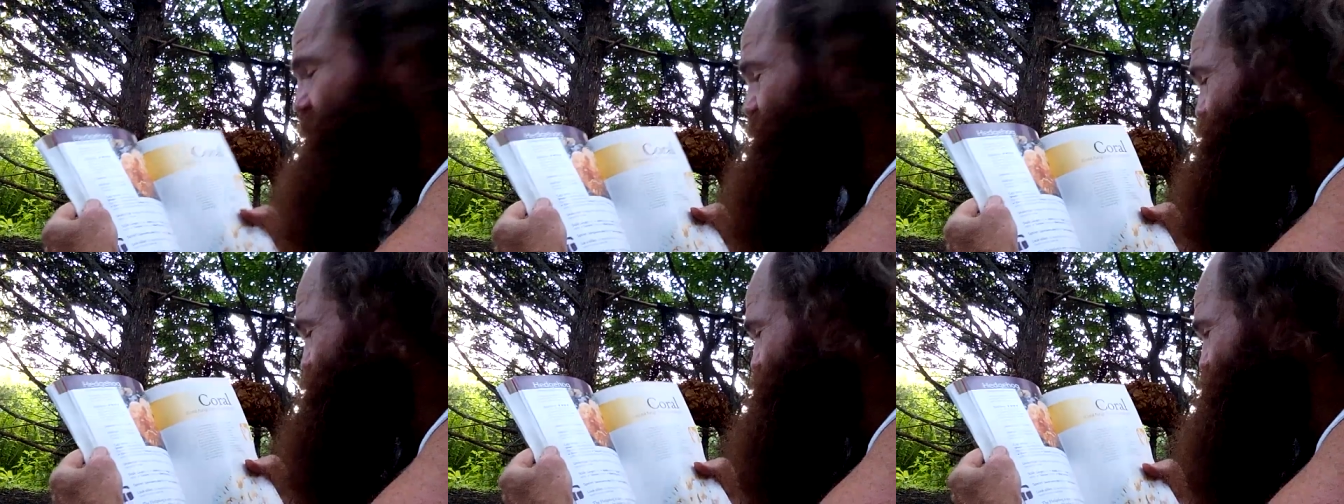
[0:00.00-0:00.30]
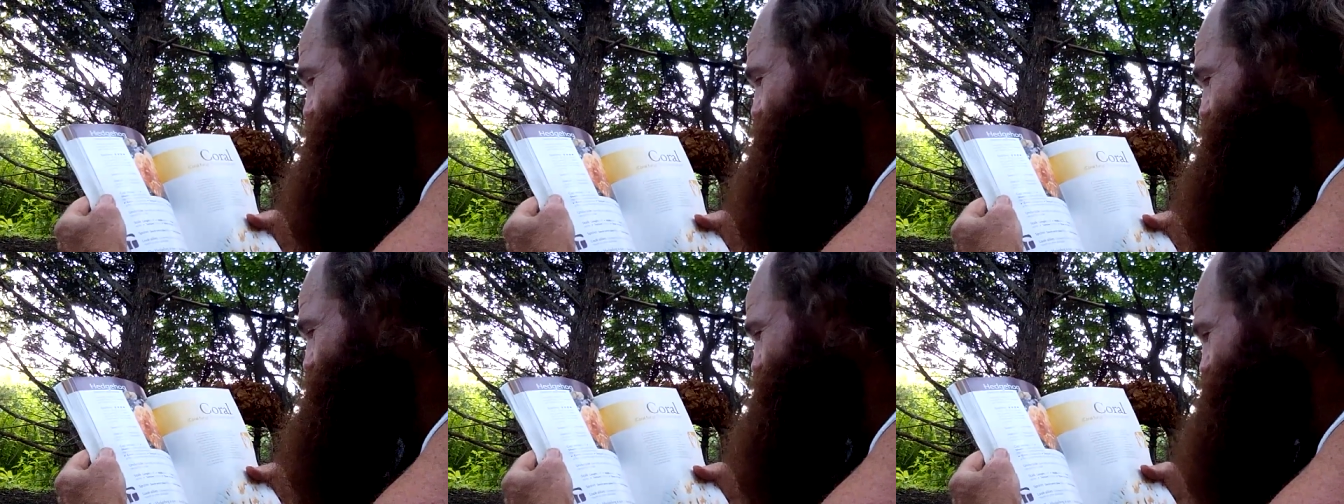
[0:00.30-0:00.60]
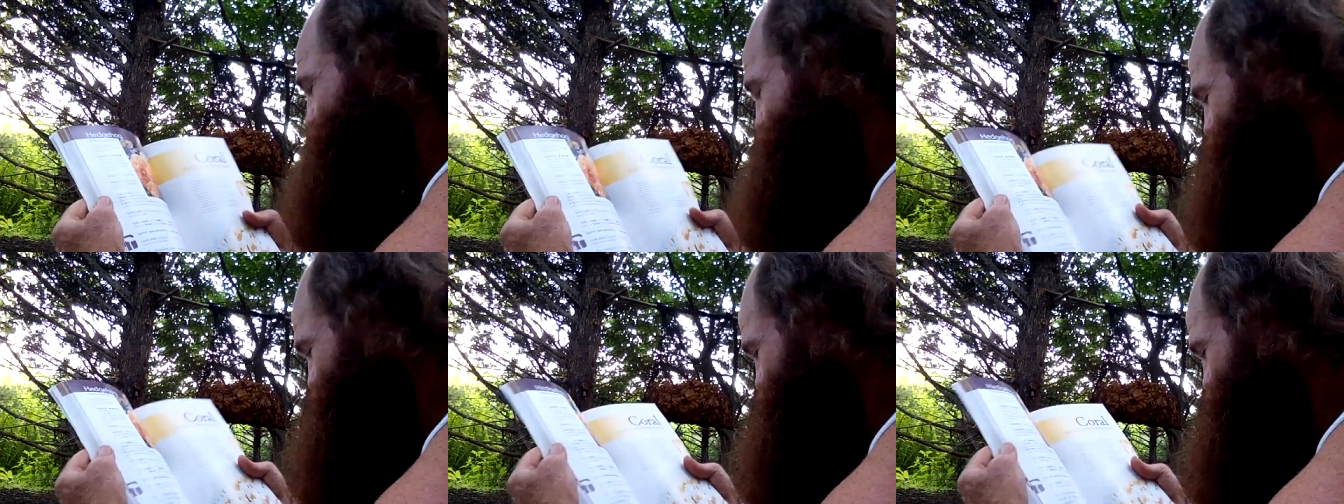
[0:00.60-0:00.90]

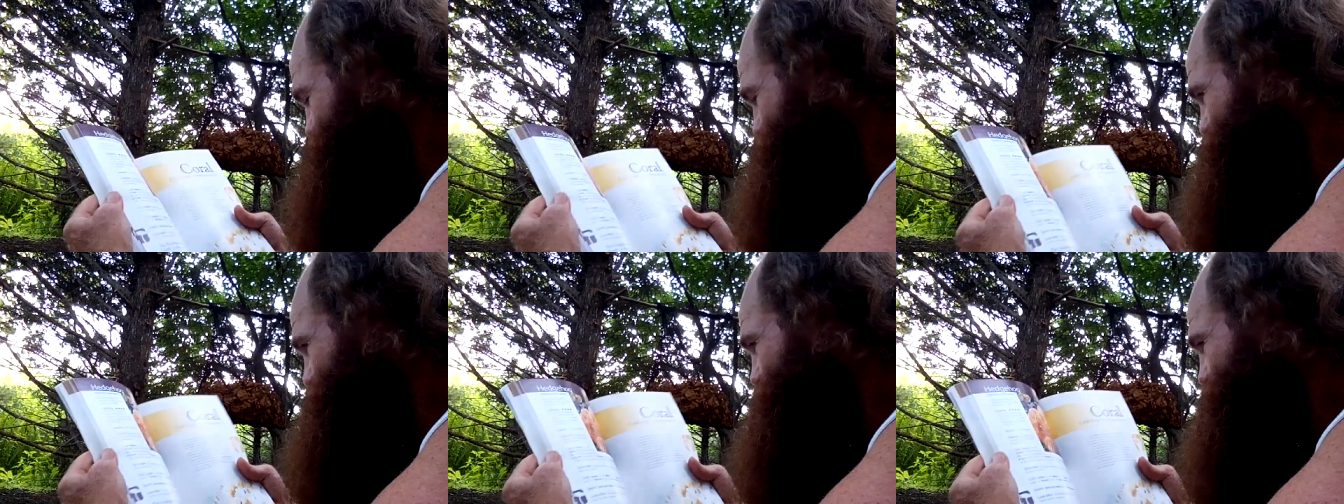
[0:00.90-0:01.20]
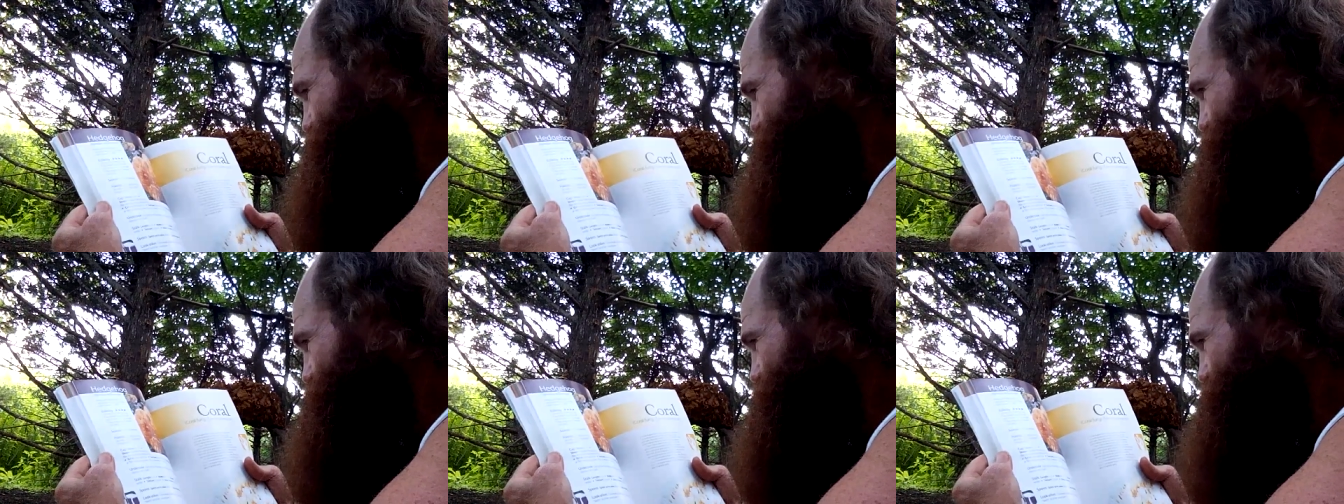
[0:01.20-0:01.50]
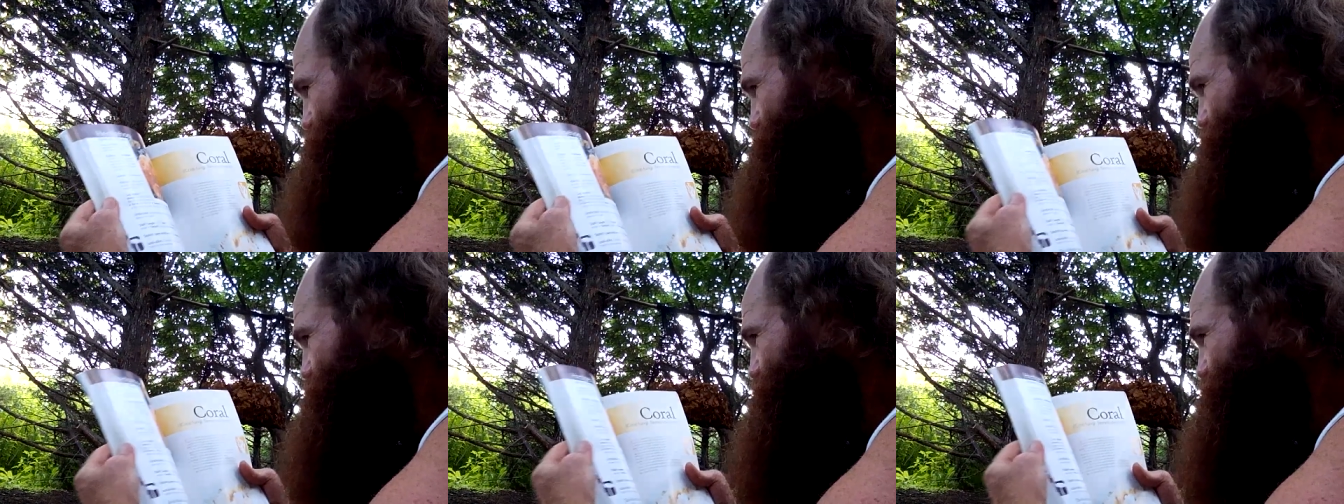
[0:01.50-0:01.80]
poisoning.
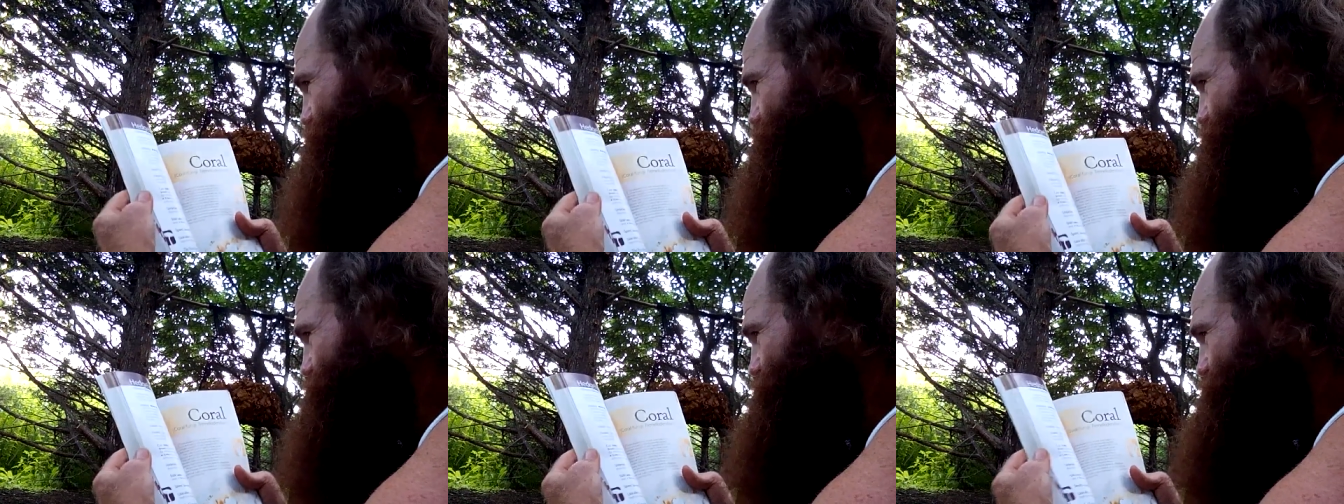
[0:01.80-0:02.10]
But,